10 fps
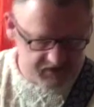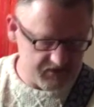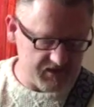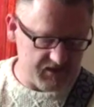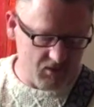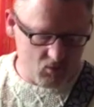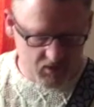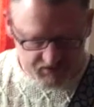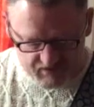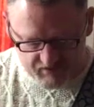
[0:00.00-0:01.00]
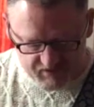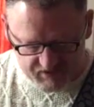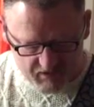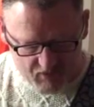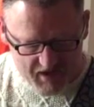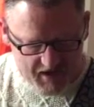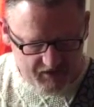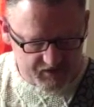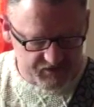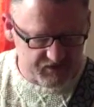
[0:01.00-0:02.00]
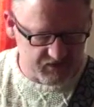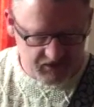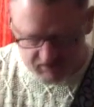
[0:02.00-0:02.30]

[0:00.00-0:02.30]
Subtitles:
that's how it works. That's how it anchors to the